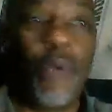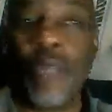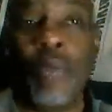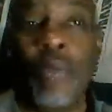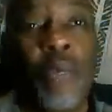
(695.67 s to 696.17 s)

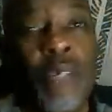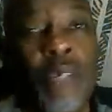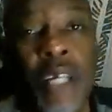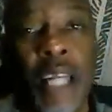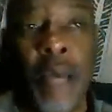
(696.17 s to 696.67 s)
million
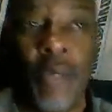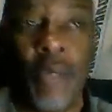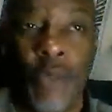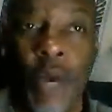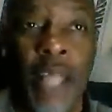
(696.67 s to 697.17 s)
kilometers
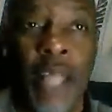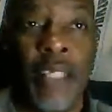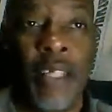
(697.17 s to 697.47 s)
wide itself.